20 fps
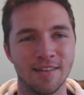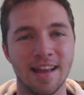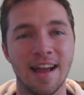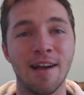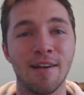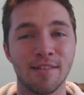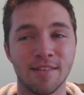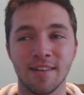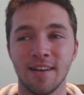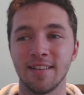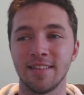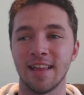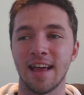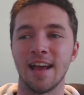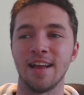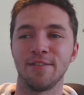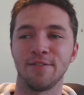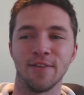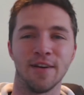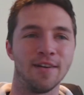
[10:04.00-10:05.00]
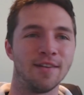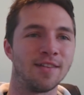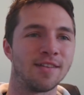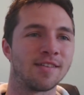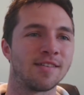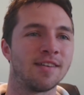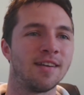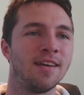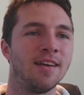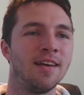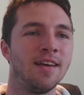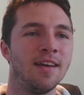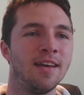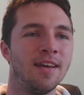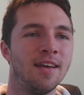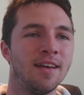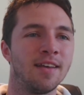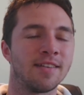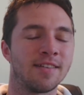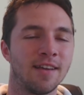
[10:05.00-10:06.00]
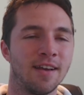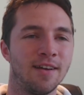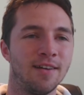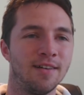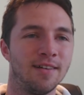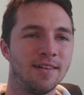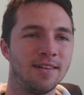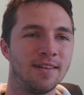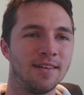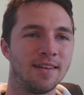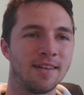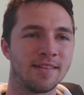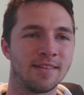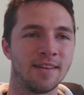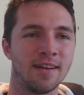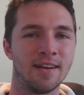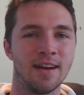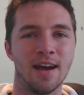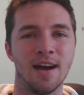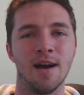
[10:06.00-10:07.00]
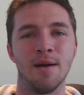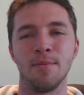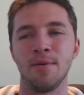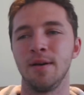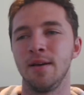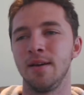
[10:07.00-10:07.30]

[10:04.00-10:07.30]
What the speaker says: outside the headphones. So let's turn it up.